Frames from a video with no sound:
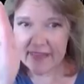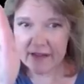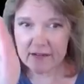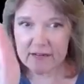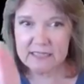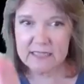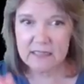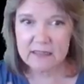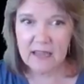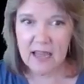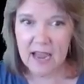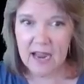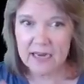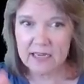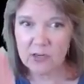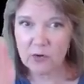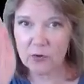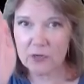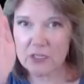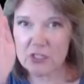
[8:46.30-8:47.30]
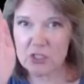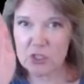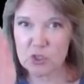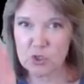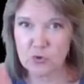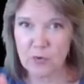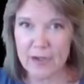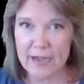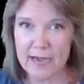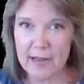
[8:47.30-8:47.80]
there is a line going
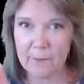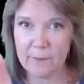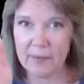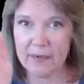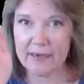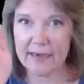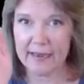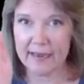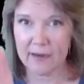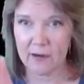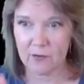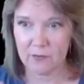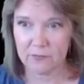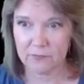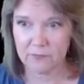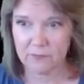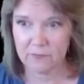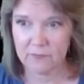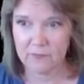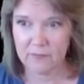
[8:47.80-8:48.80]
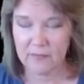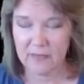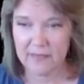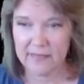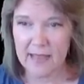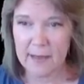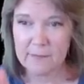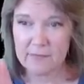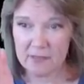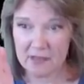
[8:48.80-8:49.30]
straight up and down.
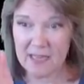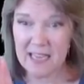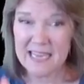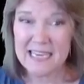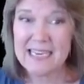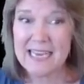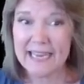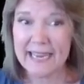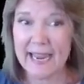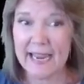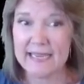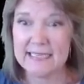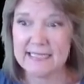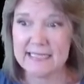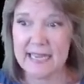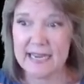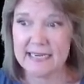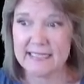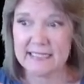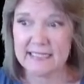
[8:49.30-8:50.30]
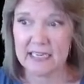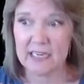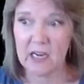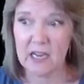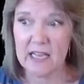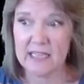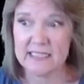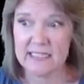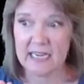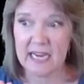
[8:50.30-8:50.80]
That indicates that
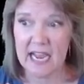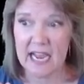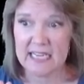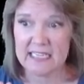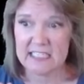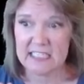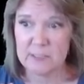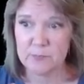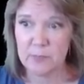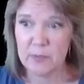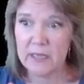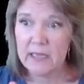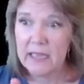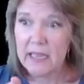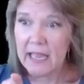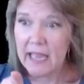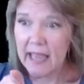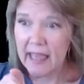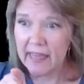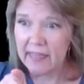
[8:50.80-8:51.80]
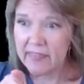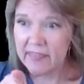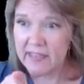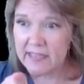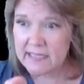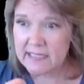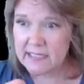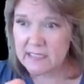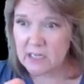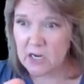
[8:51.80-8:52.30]
it's a cusp.
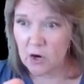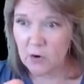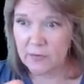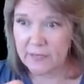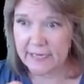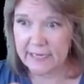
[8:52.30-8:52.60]
This node